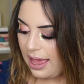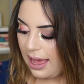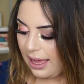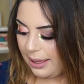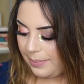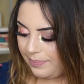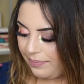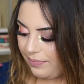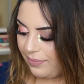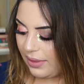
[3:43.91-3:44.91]

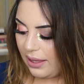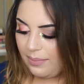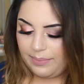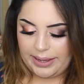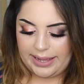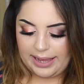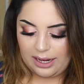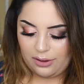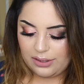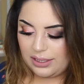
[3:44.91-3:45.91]
But I
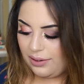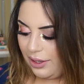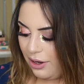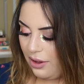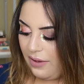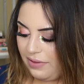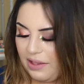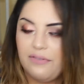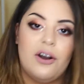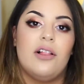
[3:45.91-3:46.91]
can also, you know, if they
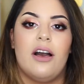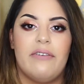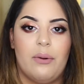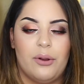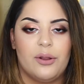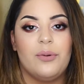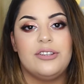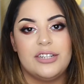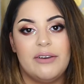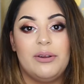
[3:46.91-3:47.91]
fall off at work,
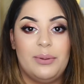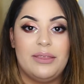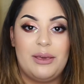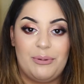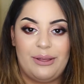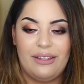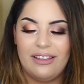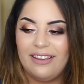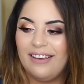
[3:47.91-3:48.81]
which inevitably they will,